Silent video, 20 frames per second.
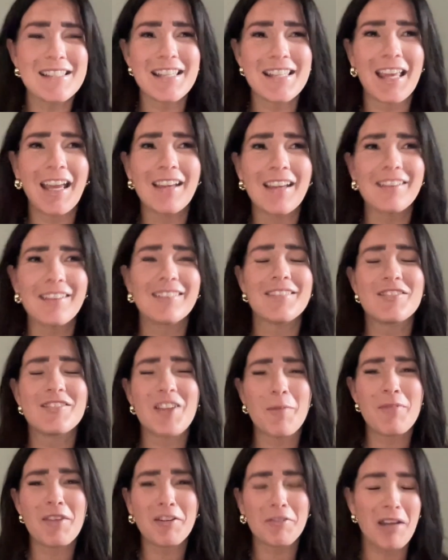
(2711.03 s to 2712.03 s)
That's like
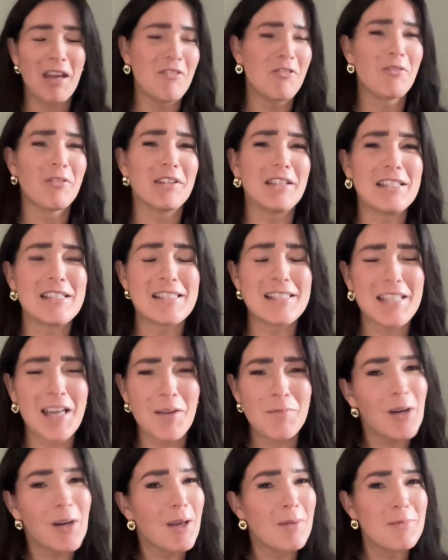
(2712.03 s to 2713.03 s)
something we haven't released
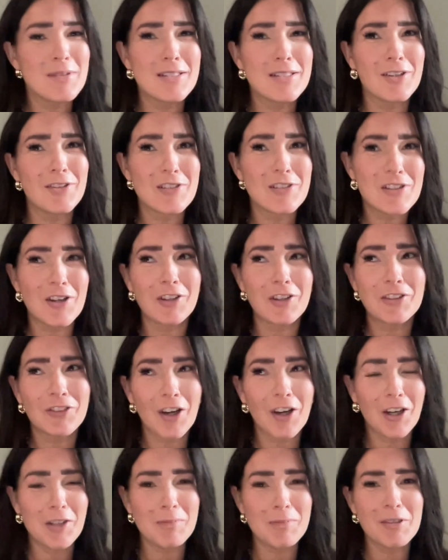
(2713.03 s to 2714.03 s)
yet, but I'm so
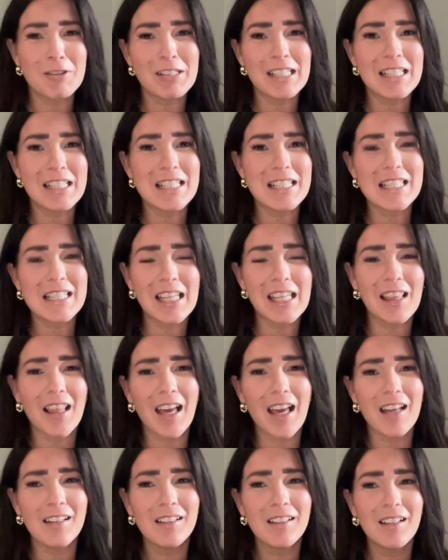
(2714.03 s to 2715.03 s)
stoked for our community to see
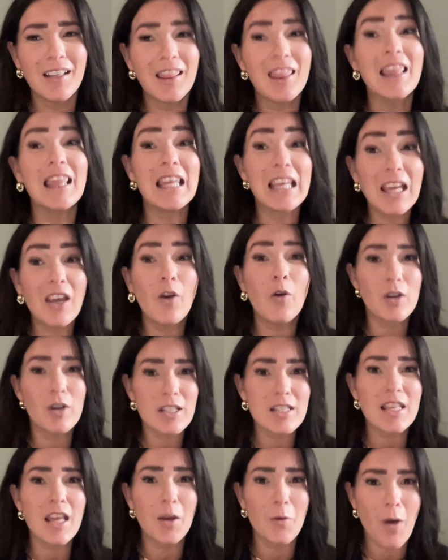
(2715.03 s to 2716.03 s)
that the
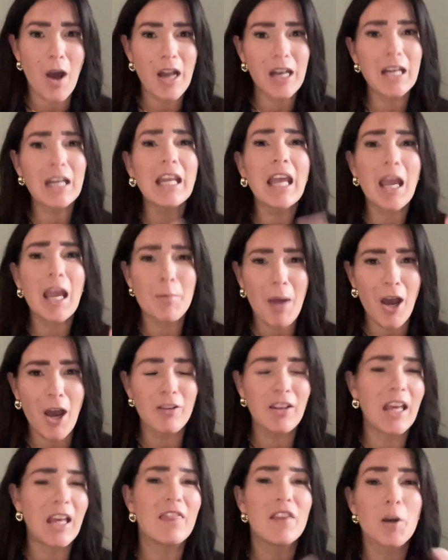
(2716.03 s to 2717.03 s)
course they wanted came
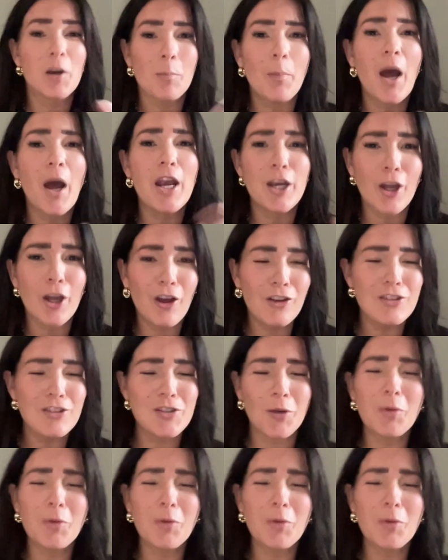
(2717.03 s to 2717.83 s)
out, like their bundle.